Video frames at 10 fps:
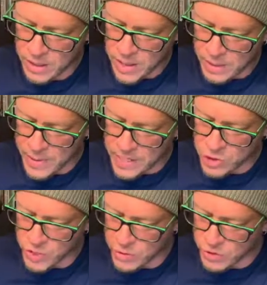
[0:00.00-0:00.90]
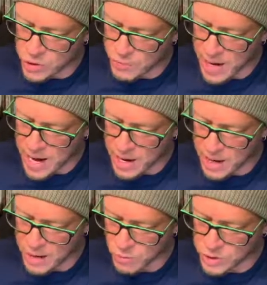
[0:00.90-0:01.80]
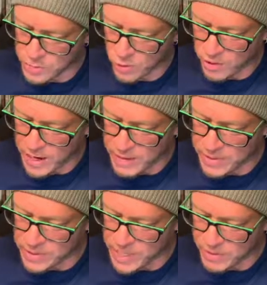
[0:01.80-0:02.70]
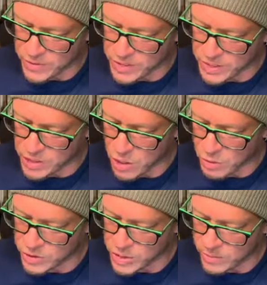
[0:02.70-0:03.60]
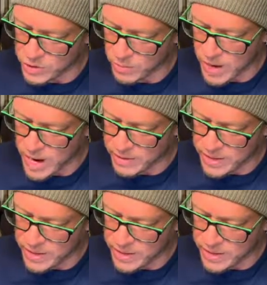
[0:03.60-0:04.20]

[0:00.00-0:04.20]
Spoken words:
A peace treaty with Japan was proclaimed at San Francisco on September 8,